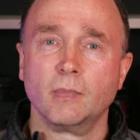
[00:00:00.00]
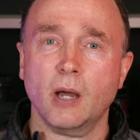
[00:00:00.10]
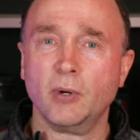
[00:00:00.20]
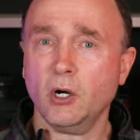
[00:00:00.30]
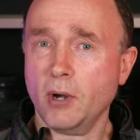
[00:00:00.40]

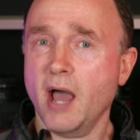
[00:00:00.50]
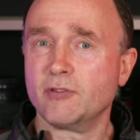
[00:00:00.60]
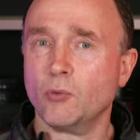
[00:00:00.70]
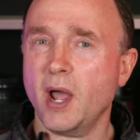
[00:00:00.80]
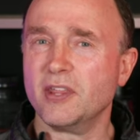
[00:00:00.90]
And we don't have
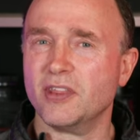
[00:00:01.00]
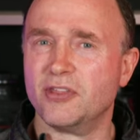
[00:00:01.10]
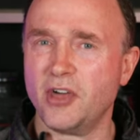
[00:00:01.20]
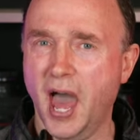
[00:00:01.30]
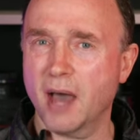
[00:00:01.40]
to
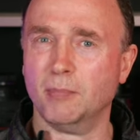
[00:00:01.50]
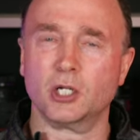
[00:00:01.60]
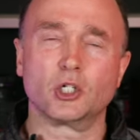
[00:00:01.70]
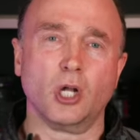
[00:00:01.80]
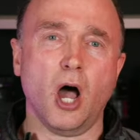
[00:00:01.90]
wait that
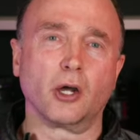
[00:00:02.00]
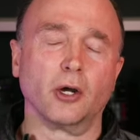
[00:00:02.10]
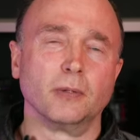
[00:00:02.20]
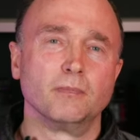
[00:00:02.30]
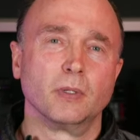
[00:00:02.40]
much
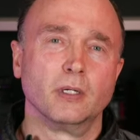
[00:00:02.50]
longer.